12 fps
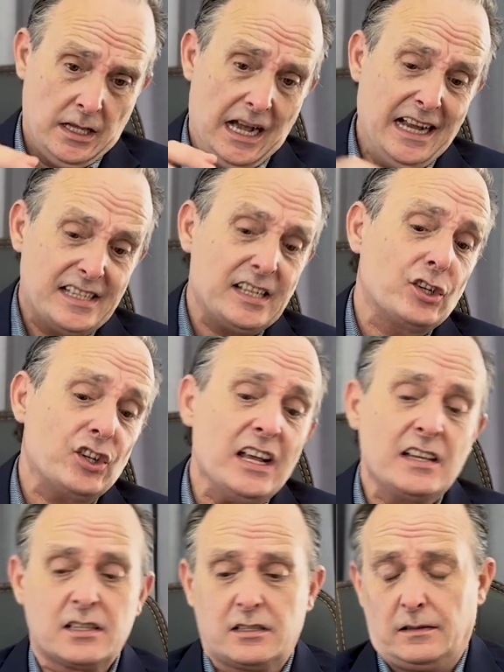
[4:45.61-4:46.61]
I
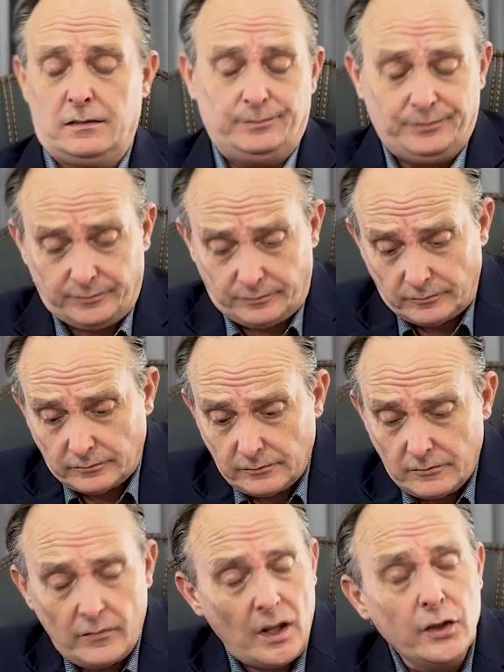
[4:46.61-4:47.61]
suggest
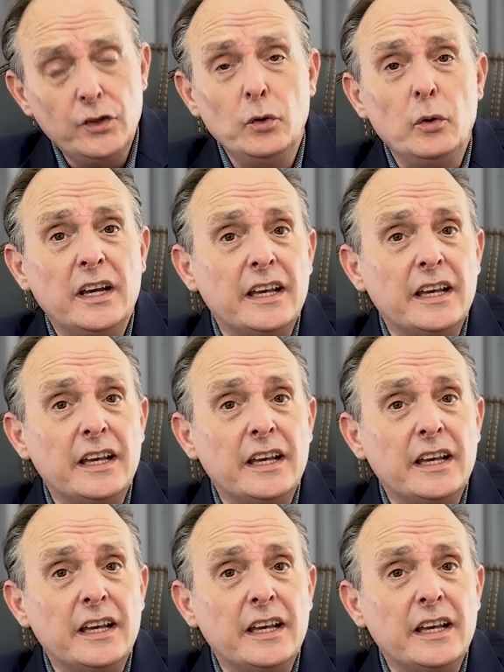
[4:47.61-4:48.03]
you